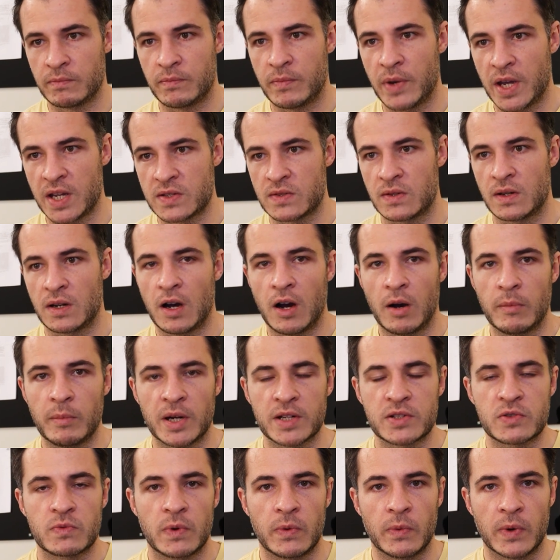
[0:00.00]
based on how
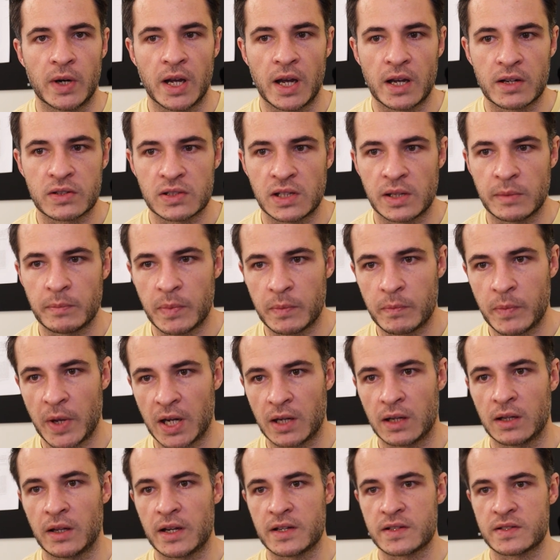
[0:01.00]
much we want to actually
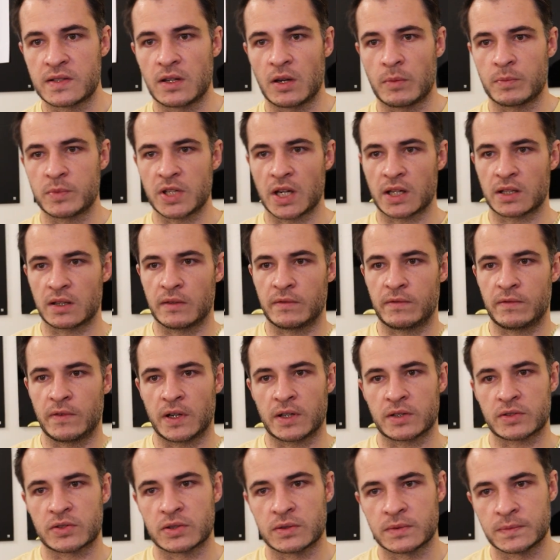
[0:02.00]
penalize the objective
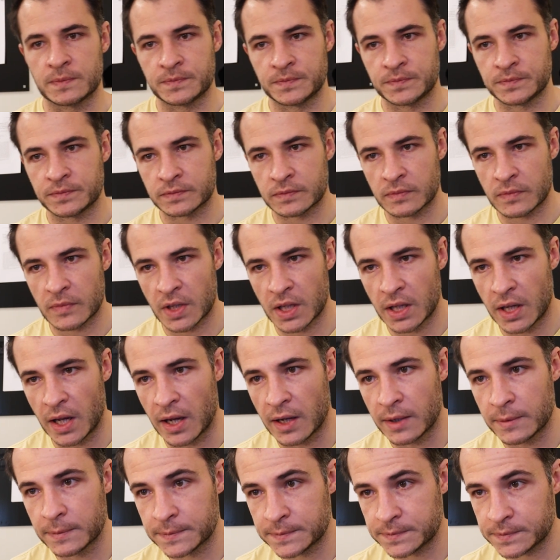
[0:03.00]
function.
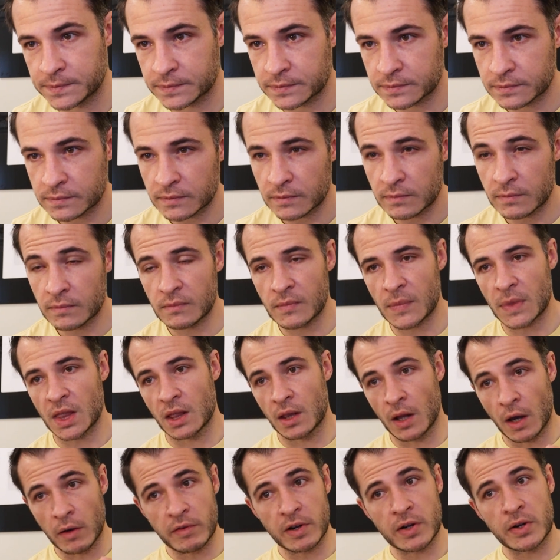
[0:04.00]
Okay.
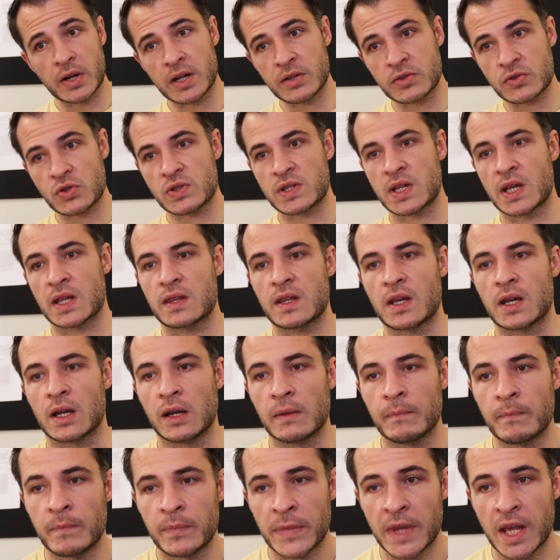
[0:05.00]
Now, a very interesting
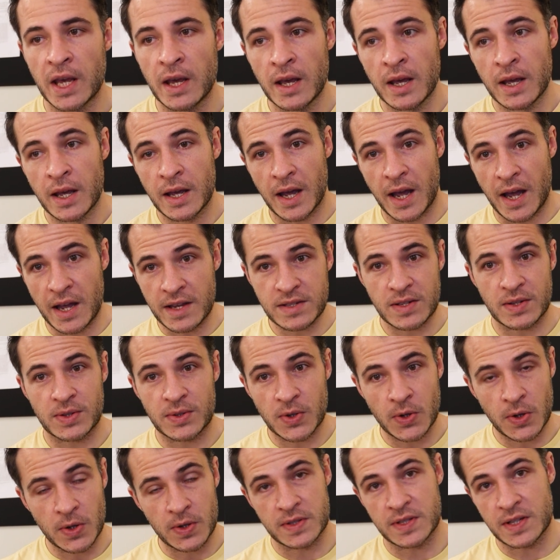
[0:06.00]
thing. As it
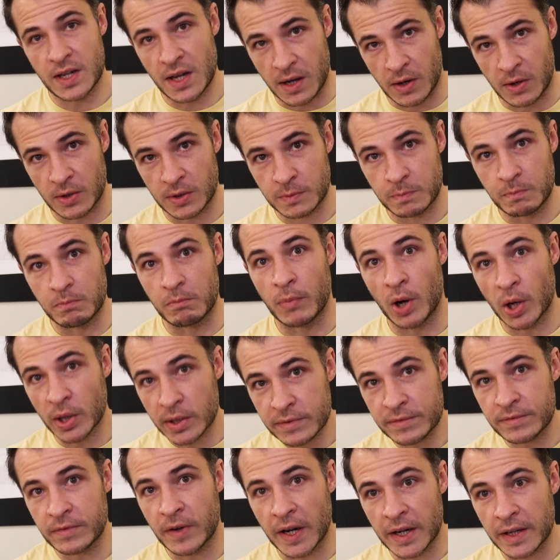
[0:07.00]
turns out,
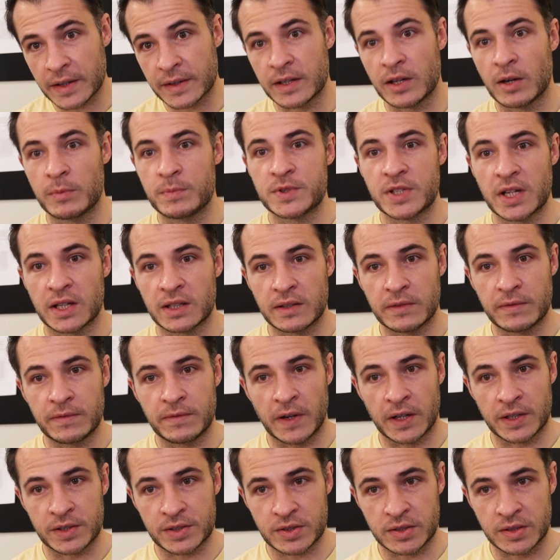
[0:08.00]
modifying the objective
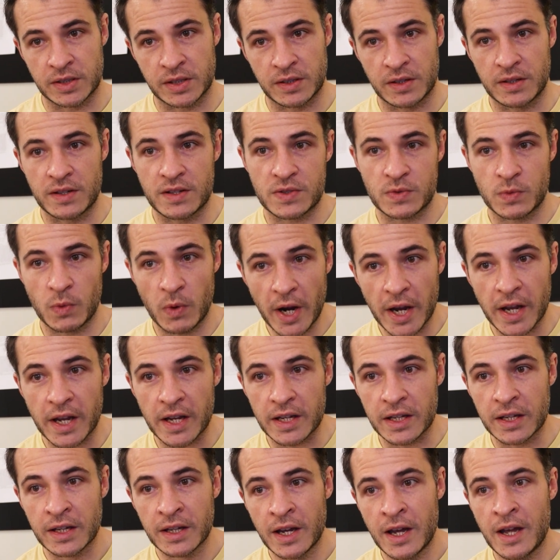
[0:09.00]
function in this
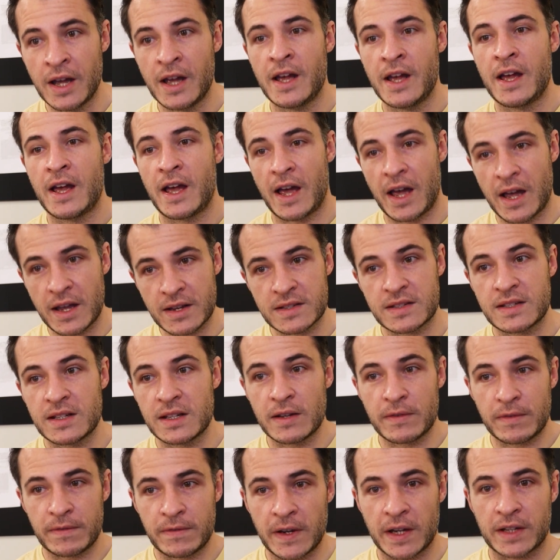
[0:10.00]
way has
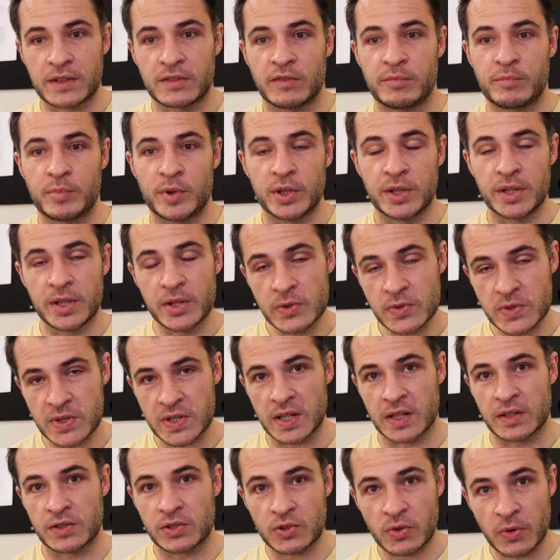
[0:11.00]
the effect of
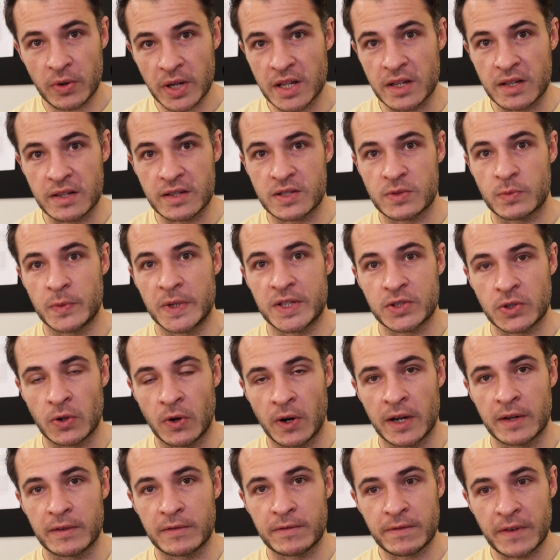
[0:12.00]
producing trees which
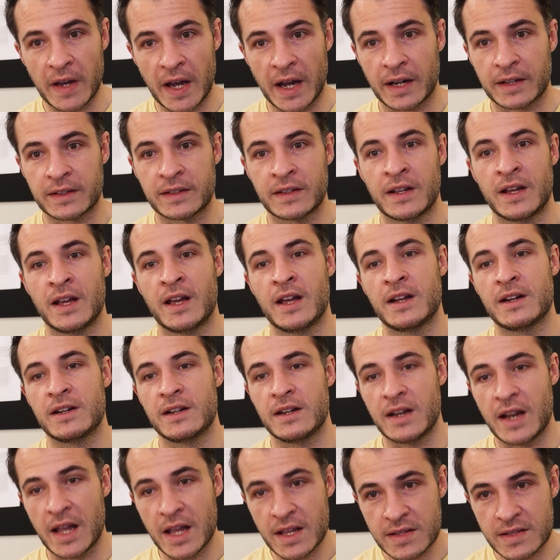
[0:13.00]
are in fact
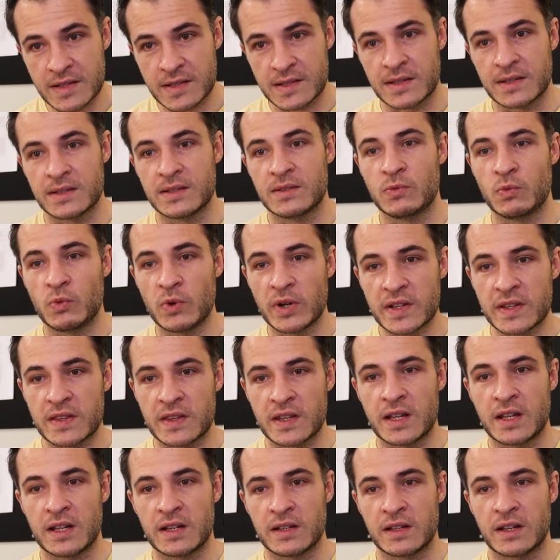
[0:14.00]
nested
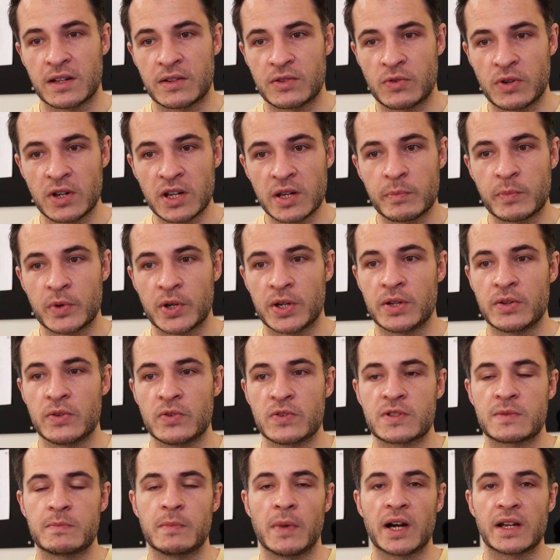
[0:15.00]
within the tree
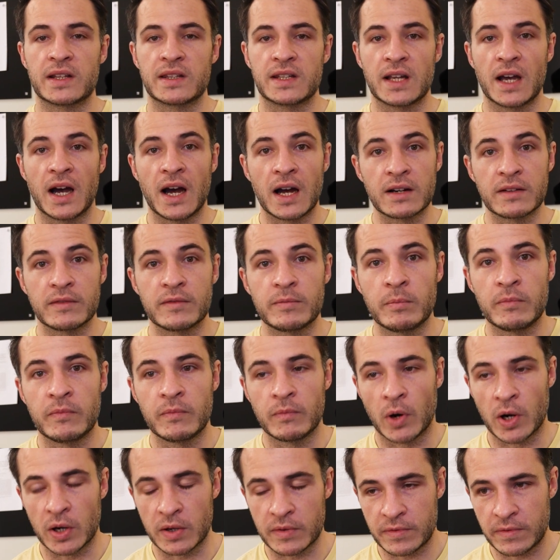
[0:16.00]
produced by the
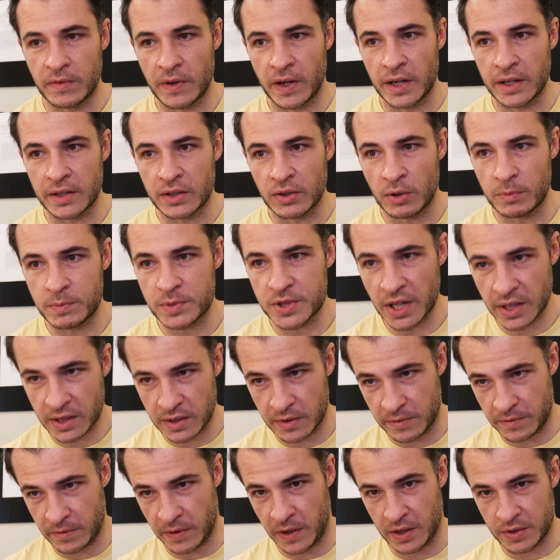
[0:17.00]
unmodified
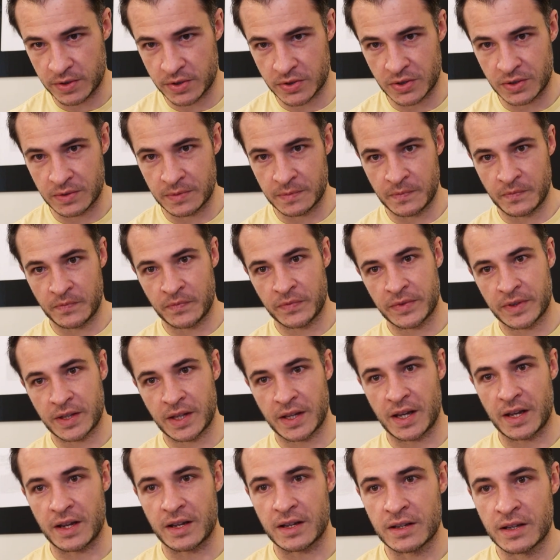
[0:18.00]
objective function.
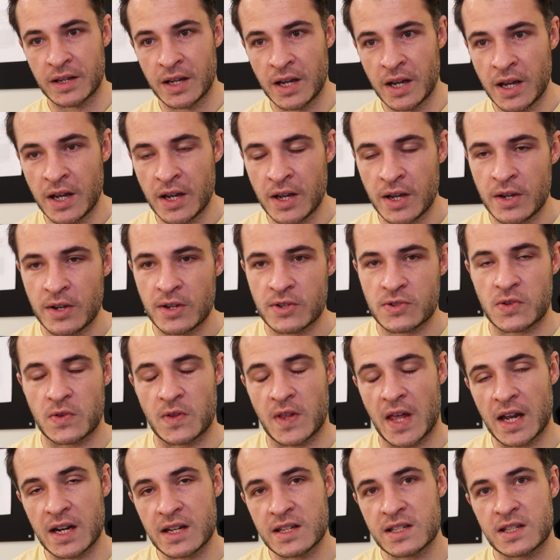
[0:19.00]
Okay, so
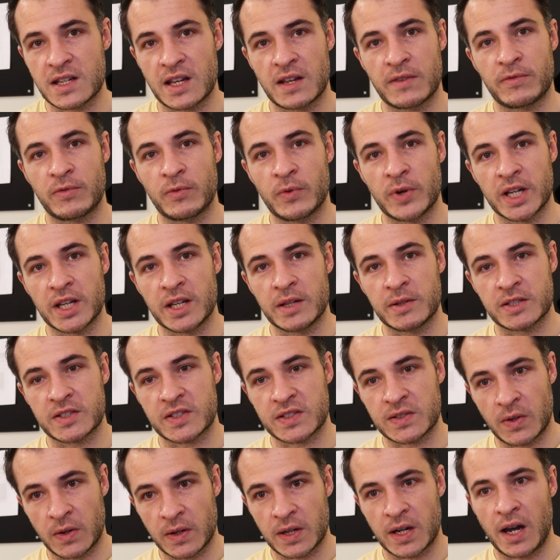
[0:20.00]
that is if we
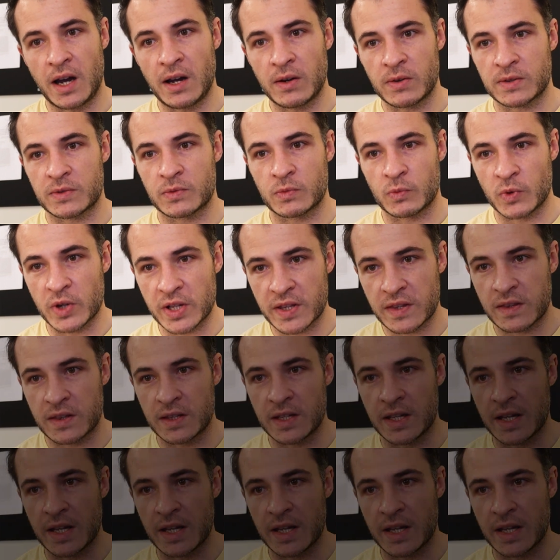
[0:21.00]
start out with